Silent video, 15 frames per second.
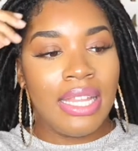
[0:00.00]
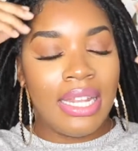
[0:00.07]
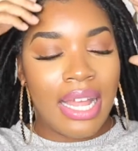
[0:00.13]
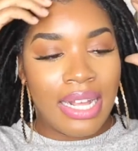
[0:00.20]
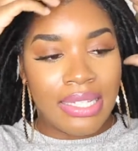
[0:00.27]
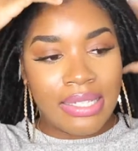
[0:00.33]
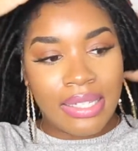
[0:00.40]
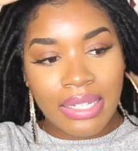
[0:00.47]
the
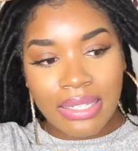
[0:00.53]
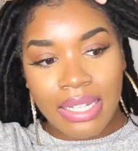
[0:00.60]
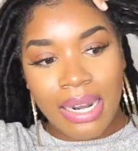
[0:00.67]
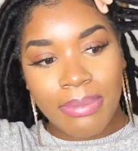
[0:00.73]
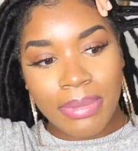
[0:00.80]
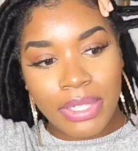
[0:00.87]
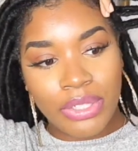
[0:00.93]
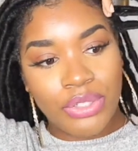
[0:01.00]
next look that
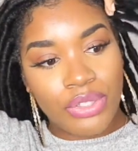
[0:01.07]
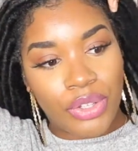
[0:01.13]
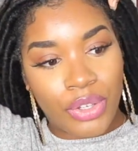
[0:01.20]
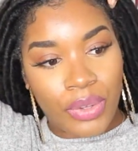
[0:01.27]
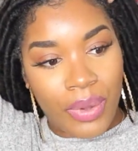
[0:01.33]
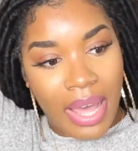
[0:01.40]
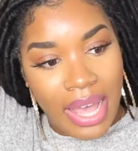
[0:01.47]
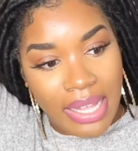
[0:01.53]
I'm going to show
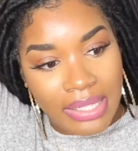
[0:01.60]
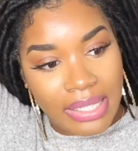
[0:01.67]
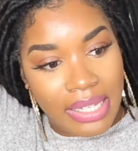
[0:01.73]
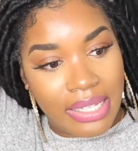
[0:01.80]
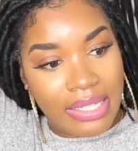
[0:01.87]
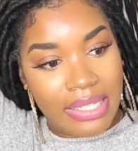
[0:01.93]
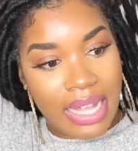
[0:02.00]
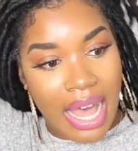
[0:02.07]
you guys
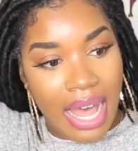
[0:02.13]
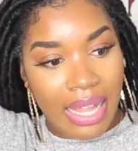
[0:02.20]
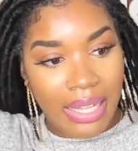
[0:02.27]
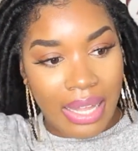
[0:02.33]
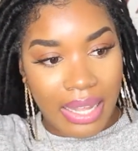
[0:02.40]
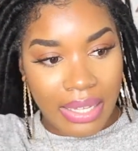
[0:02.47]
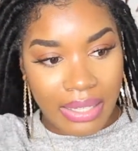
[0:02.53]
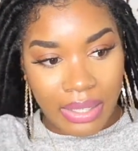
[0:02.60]
is that
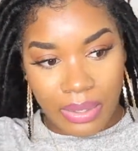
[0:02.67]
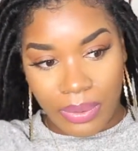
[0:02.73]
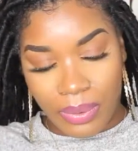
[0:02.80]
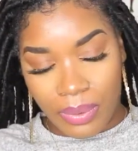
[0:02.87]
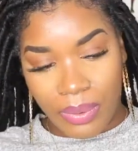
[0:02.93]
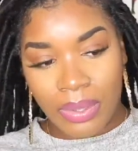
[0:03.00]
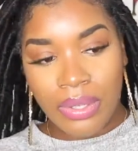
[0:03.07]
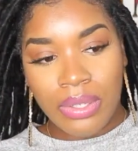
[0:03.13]
like
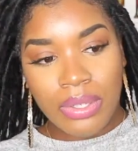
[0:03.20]
little